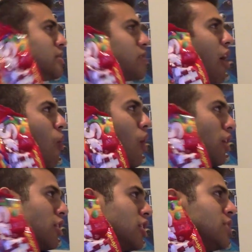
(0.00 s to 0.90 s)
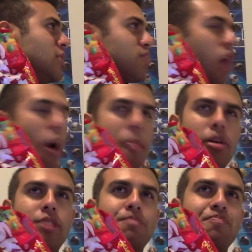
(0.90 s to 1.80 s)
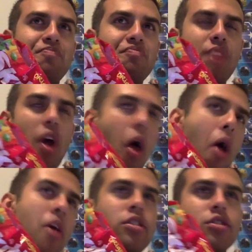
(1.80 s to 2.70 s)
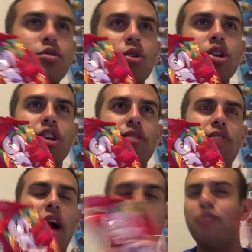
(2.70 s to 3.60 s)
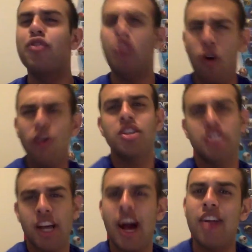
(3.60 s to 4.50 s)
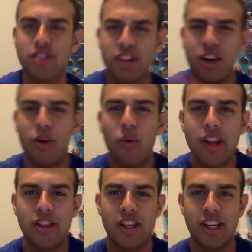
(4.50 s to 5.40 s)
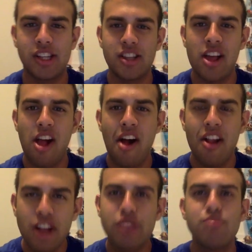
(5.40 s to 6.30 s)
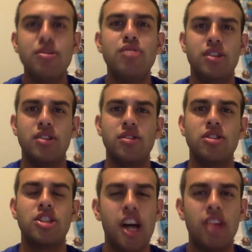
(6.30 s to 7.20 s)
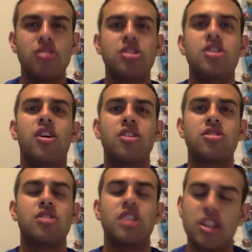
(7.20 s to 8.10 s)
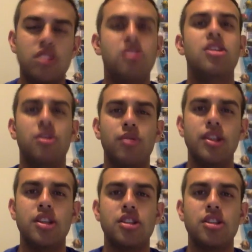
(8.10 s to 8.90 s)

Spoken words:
I wonder. I mean, we're just gonna find. Of course, Seattle's gonna win this. Let's be real. Seattle Seahawks are easily going to win this